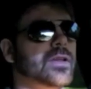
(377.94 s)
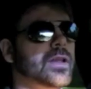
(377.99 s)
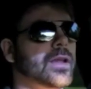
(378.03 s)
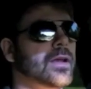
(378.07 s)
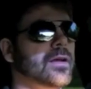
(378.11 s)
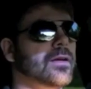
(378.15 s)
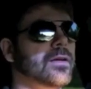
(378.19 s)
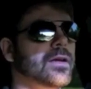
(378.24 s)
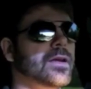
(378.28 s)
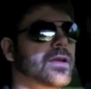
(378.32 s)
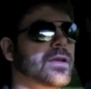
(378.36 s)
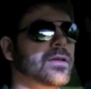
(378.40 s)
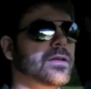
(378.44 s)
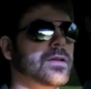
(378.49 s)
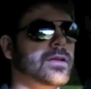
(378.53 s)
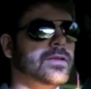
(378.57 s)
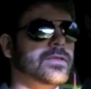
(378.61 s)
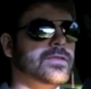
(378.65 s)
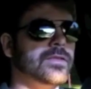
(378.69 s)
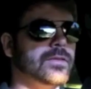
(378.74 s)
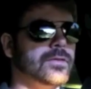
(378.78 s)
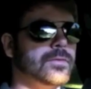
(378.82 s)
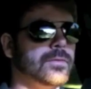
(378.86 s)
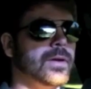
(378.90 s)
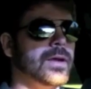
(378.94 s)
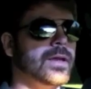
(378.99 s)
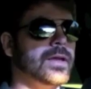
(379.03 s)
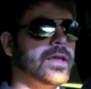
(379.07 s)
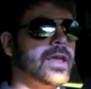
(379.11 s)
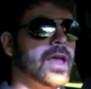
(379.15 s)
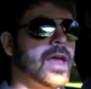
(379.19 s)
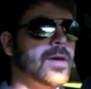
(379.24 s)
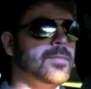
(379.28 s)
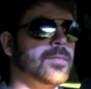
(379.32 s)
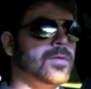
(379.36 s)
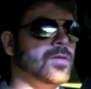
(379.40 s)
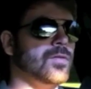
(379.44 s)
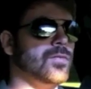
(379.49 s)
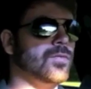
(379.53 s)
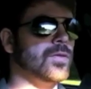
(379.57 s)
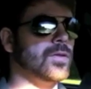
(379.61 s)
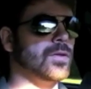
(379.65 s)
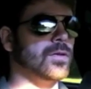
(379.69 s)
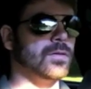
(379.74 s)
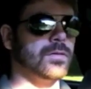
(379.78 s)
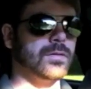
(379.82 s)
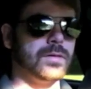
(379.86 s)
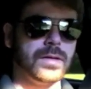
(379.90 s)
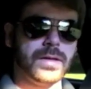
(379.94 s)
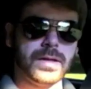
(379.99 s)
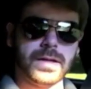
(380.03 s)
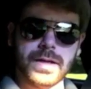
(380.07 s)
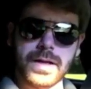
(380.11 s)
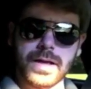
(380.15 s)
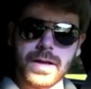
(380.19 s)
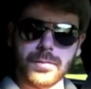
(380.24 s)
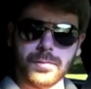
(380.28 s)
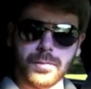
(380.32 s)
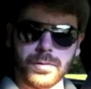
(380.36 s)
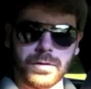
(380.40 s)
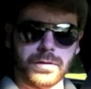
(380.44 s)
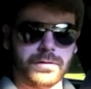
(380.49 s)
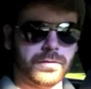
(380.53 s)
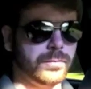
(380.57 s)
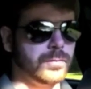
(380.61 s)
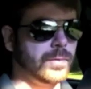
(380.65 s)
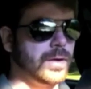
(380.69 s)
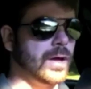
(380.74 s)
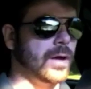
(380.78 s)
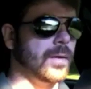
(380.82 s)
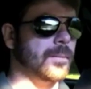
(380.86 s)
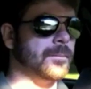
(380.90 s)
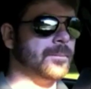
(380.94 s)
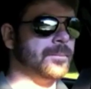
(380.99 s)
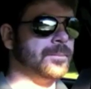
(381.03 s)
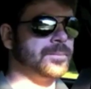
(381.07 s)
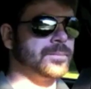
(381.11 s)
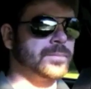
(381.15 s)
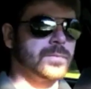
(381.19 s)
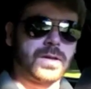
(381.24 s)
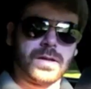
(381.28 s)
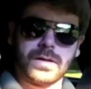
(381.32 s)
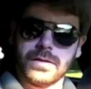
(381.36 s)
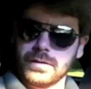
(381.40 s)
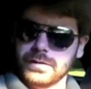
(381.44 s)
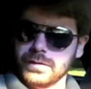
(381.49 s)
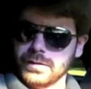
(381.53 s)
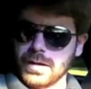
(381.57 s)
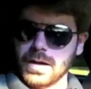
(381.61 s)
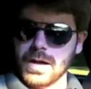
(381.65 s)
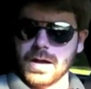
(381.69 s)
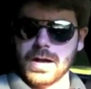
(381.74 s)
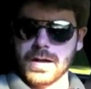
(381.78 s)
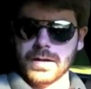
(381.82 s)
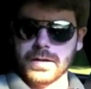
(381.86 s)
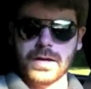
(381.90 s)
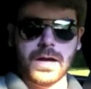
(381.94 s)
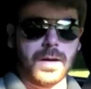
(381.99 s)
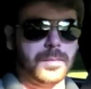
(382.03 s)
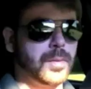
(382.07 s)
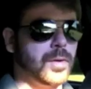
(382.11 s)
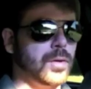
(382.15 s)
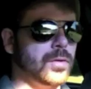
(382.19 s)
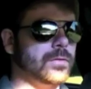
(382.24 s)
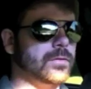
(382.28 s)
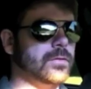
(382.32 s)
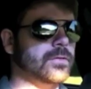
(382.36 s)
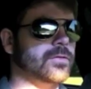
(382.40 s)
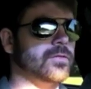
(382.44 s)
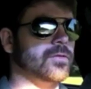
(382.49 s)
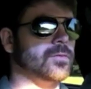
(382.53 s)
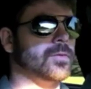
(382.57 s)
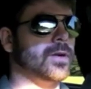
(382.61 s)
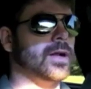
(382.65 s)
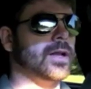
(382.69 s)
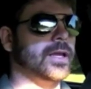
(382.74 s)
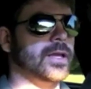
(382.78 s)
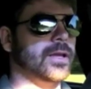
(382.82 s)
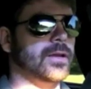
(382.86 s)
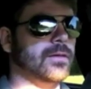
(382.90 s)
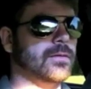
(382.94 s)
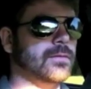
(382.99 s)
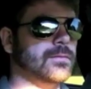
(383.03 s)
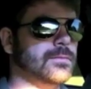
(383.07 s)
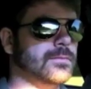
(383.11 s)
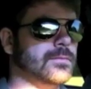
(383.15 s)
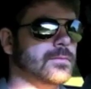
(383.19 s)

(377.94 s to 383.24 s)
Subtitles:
and airy. It's a great cabin feel. It works well. Cup holders are right here,